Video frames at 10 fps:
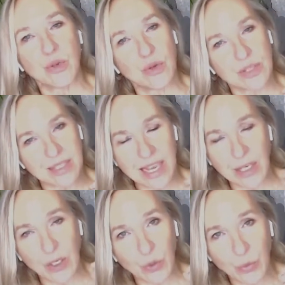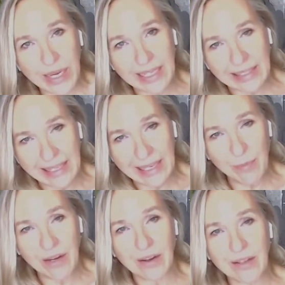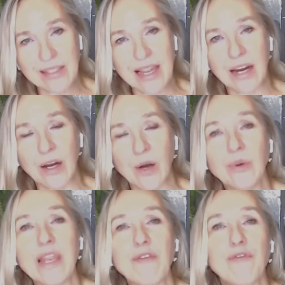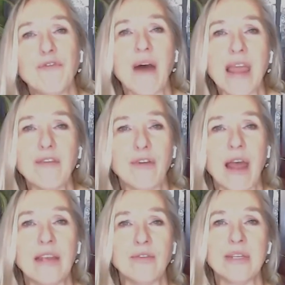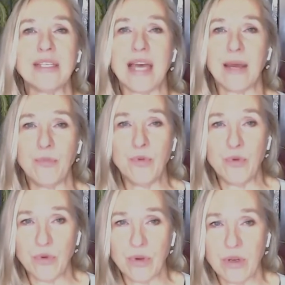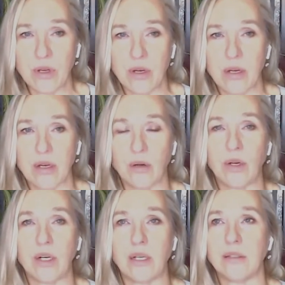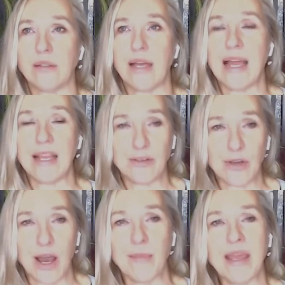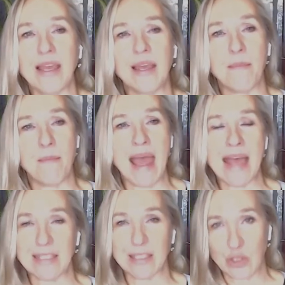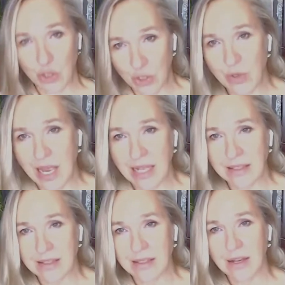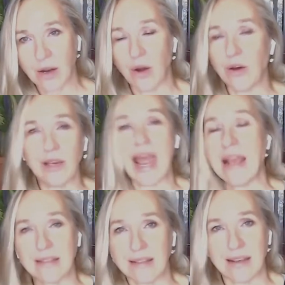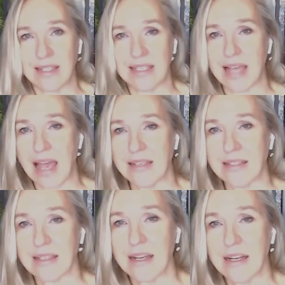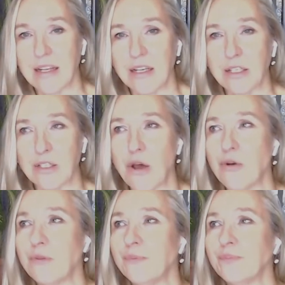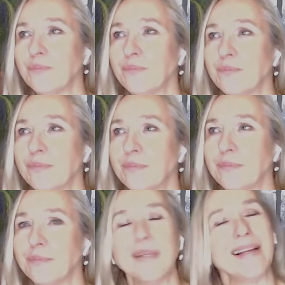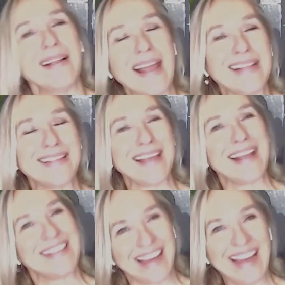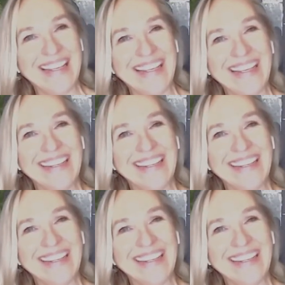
skin quickly because they are only 500 AMU, or atomic mass units, or less in size. So let's say tiny.